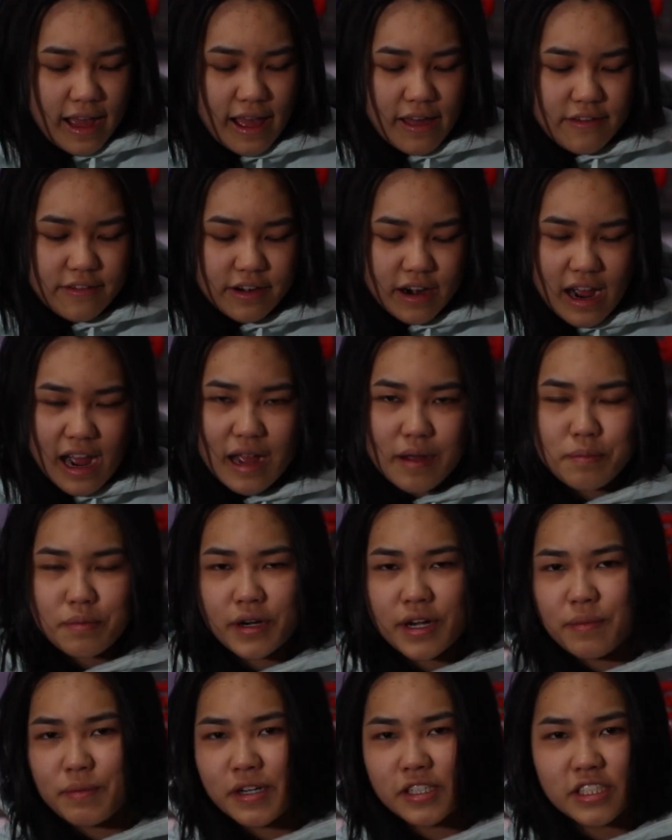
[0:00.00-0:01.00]
And I
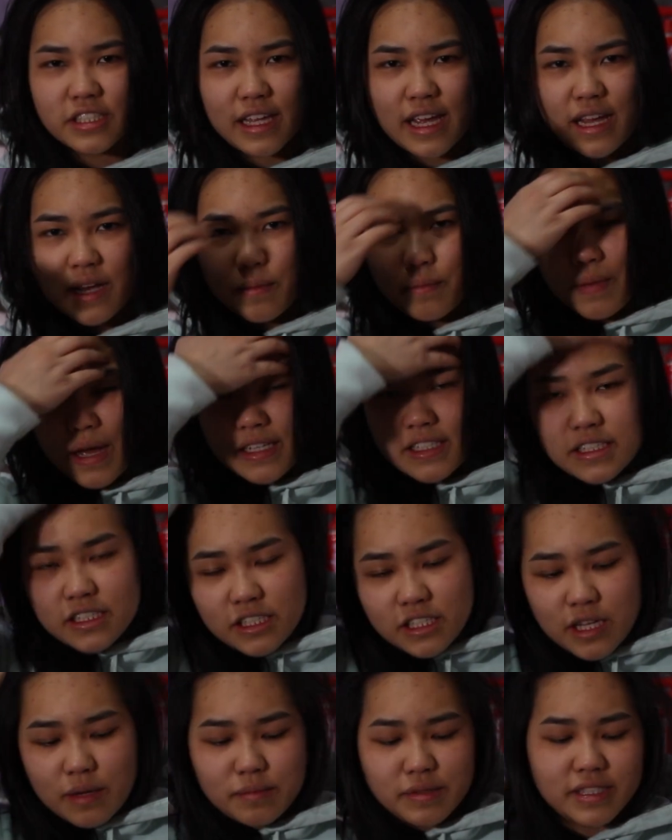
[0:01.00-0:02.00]
pretty much
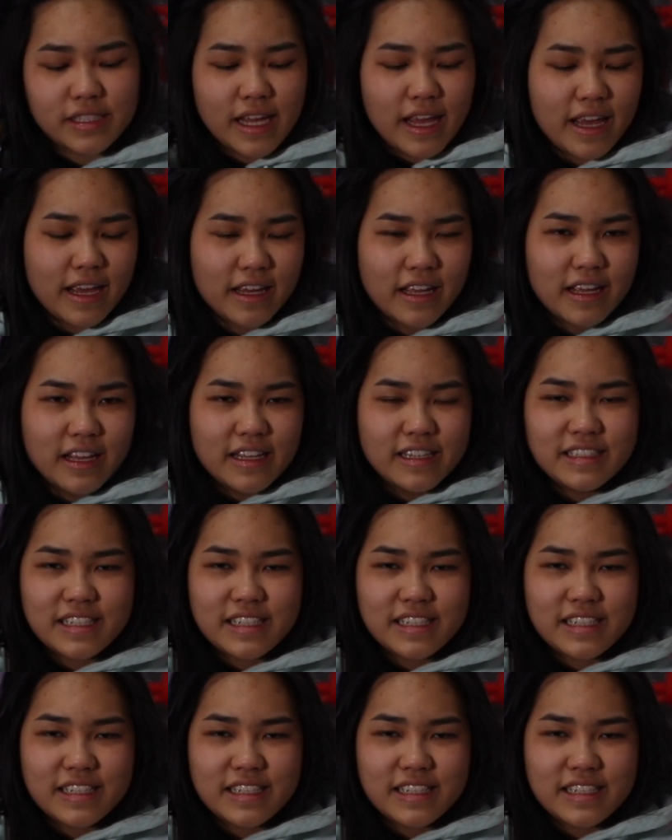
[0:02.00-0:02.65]
messaged them saying,